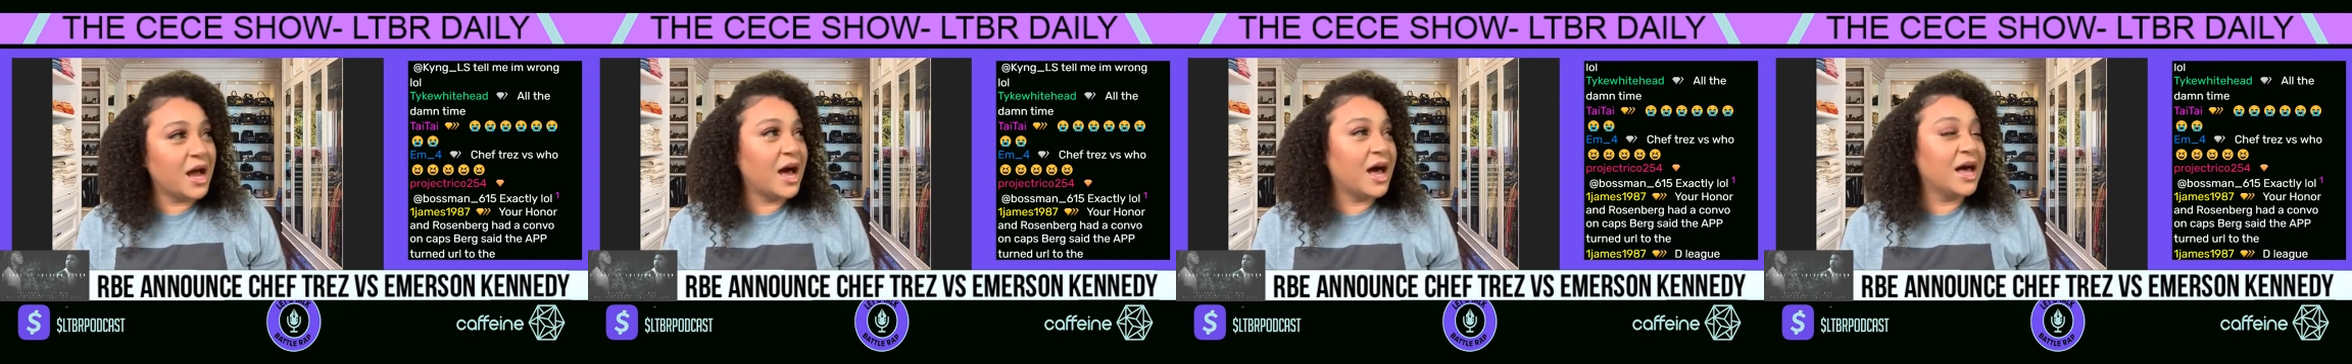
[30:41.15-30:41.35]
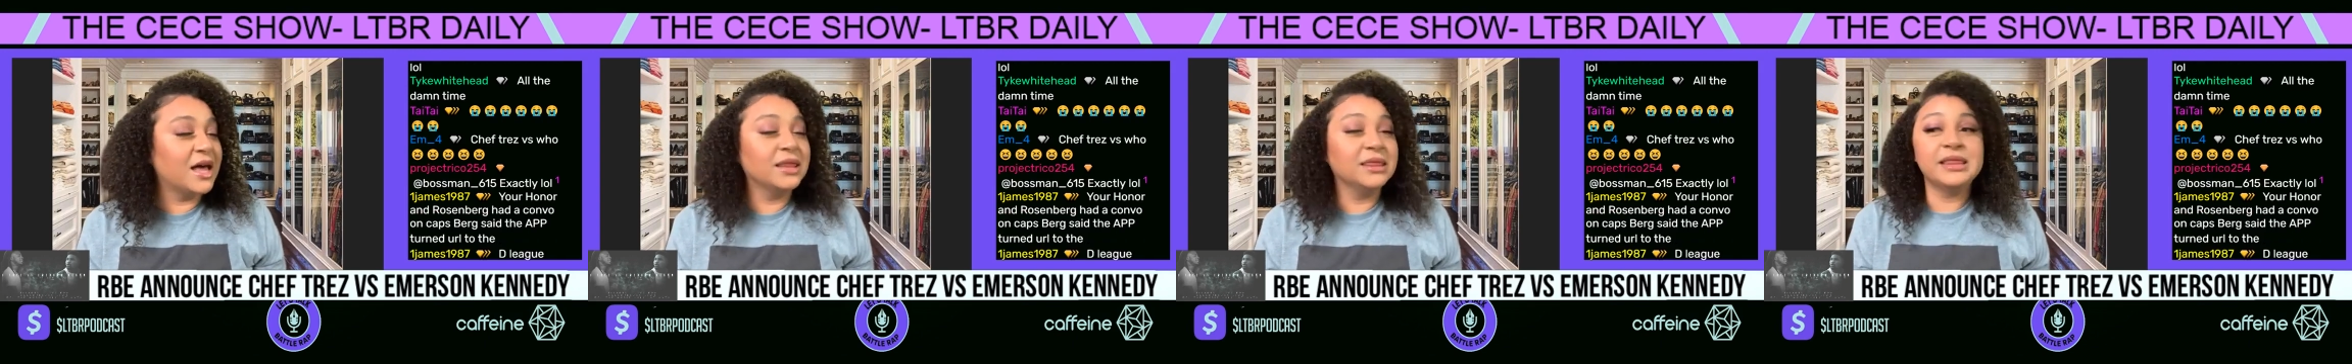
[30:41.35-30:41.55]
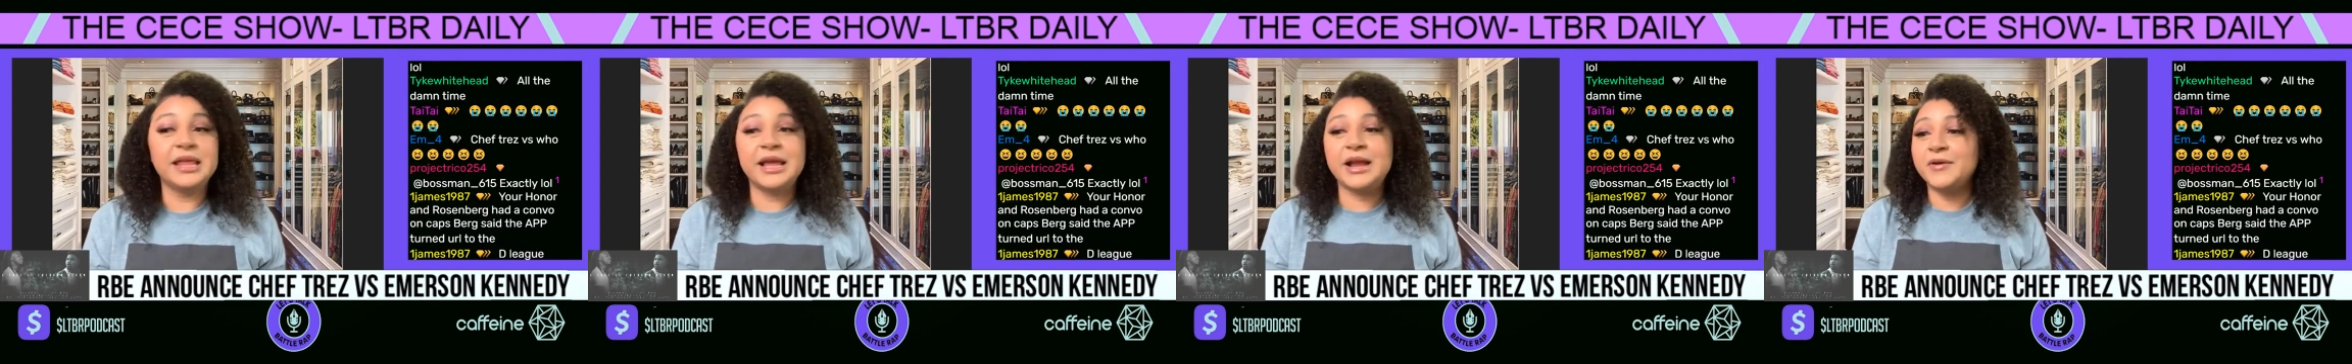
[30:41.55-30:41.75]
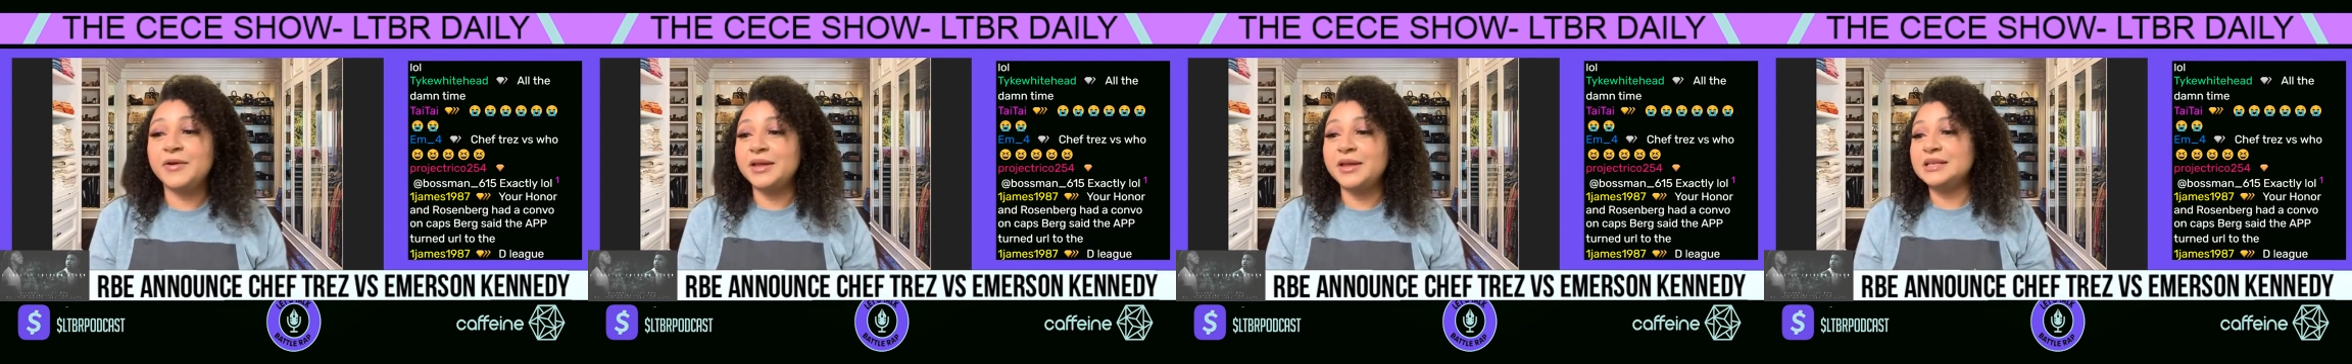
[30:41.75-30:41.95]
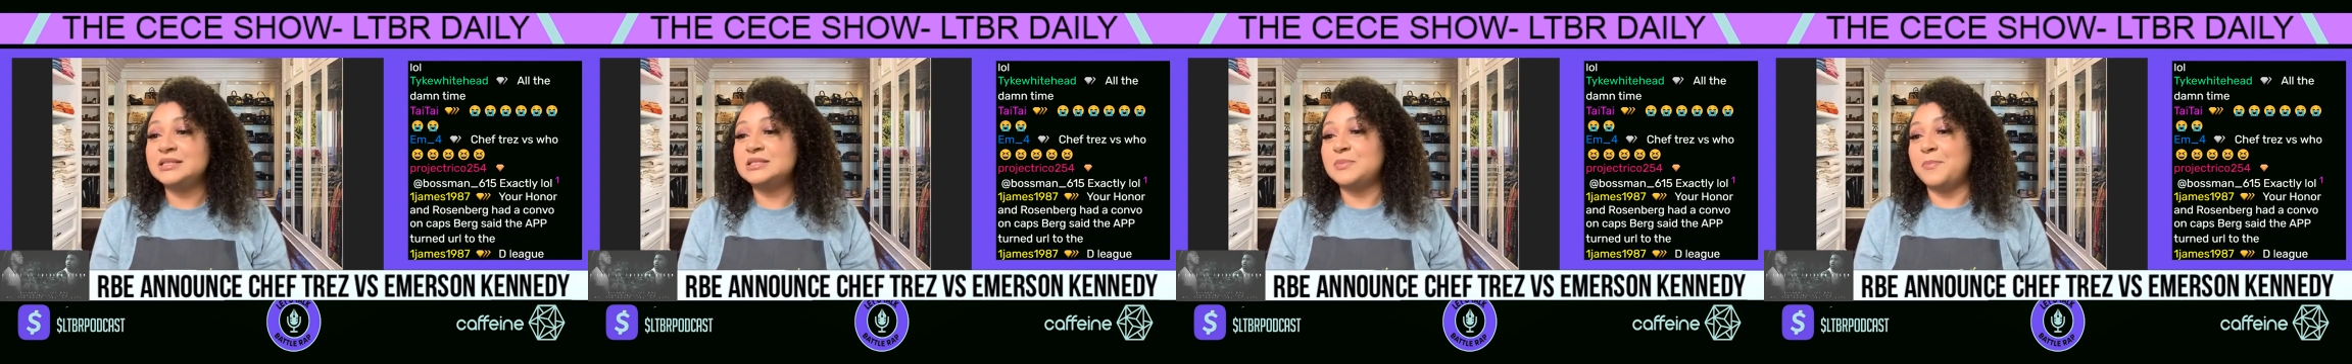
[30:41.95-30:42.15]

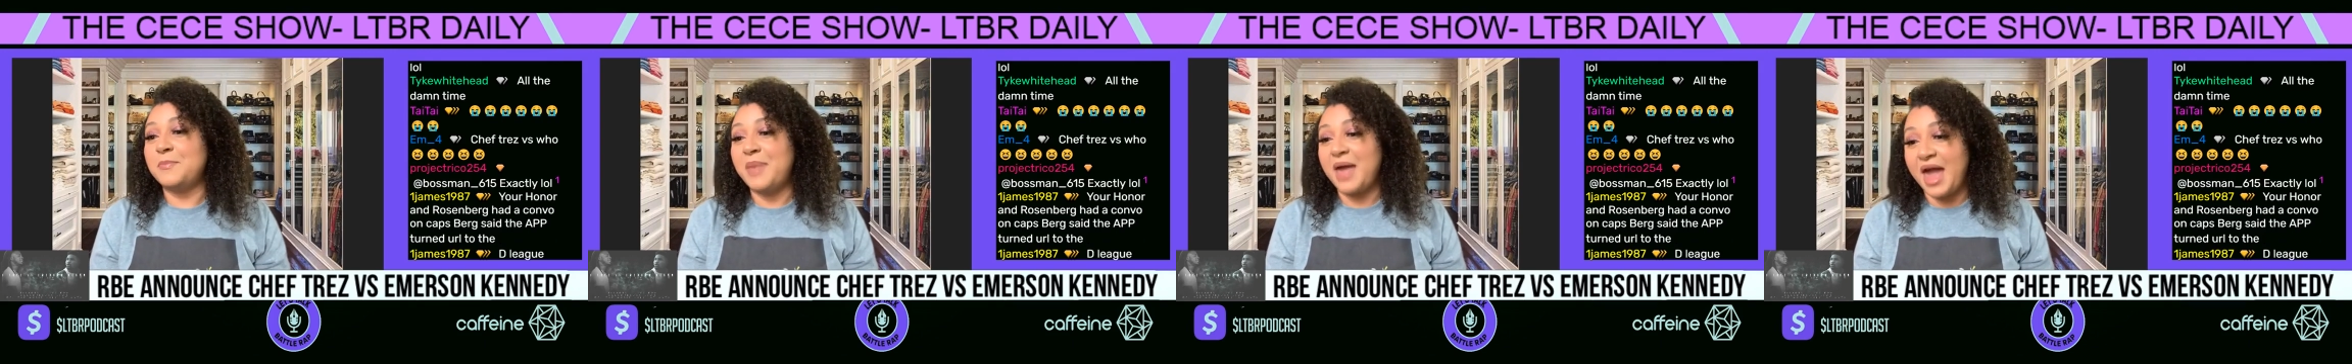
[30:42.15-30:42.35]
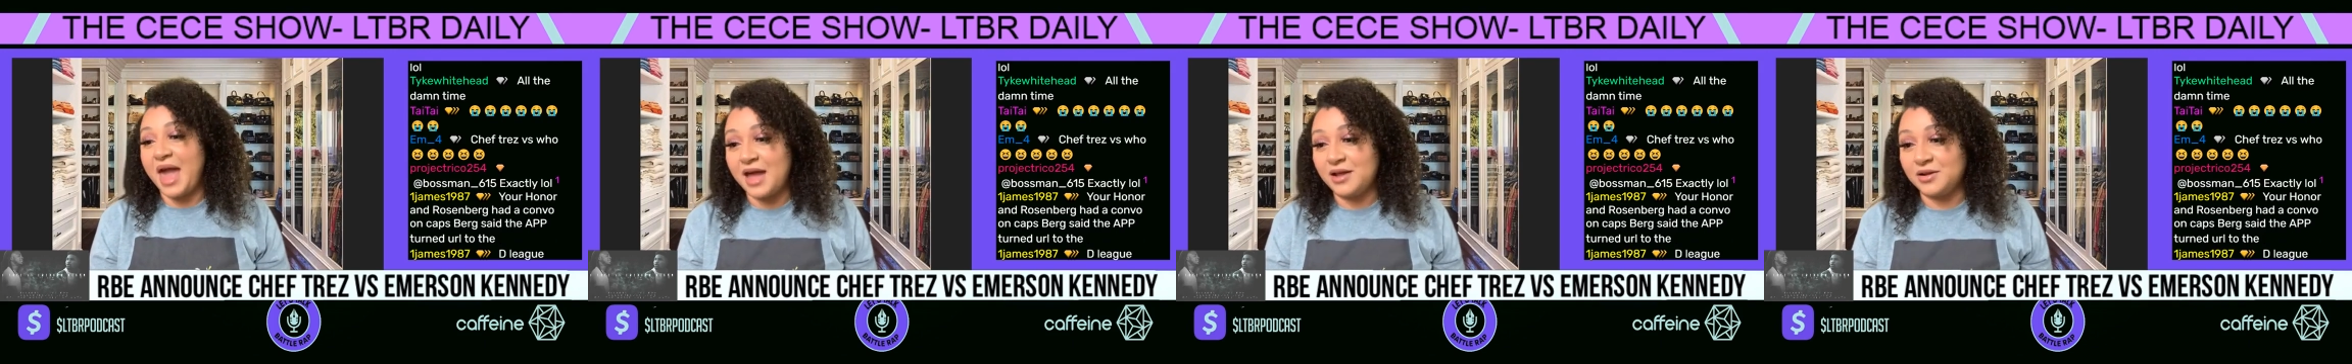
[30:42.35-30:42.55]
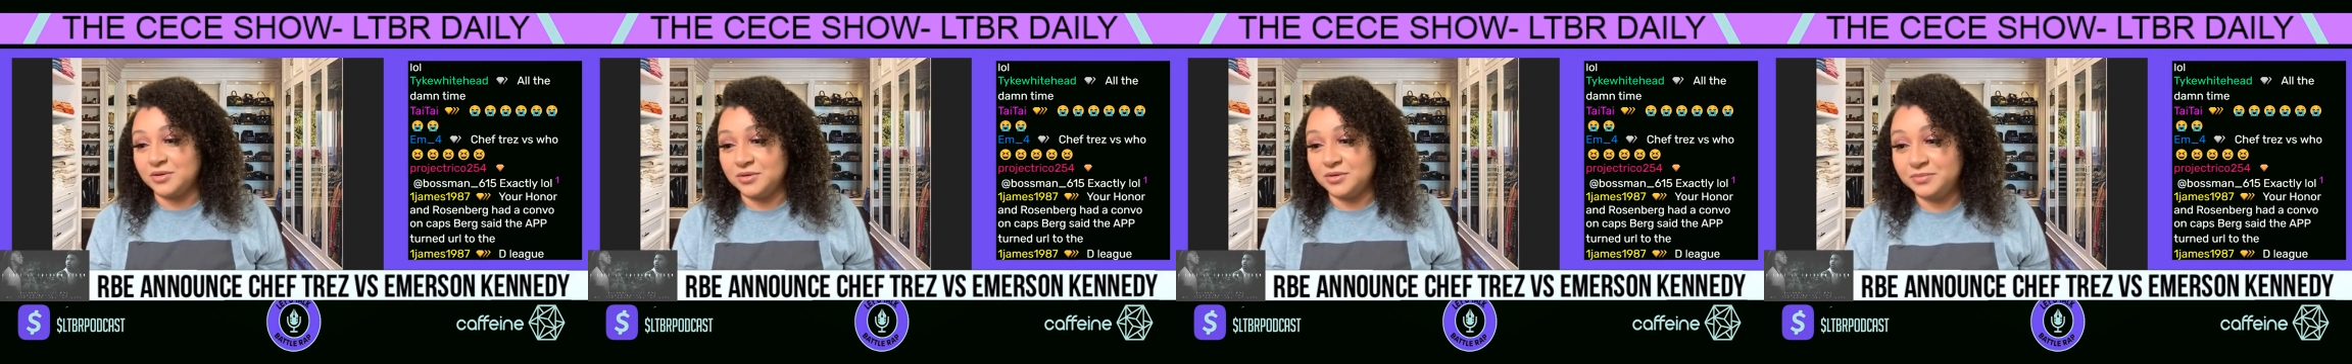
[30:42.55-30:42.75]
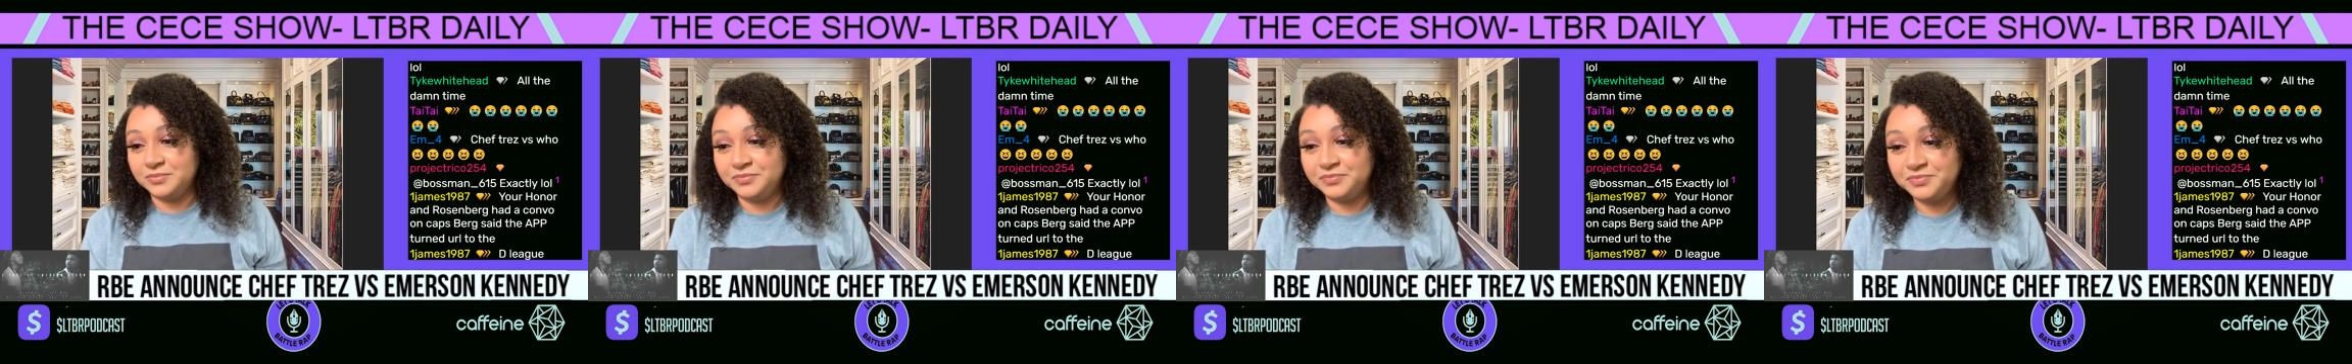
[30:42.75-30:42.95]
hilarious battle.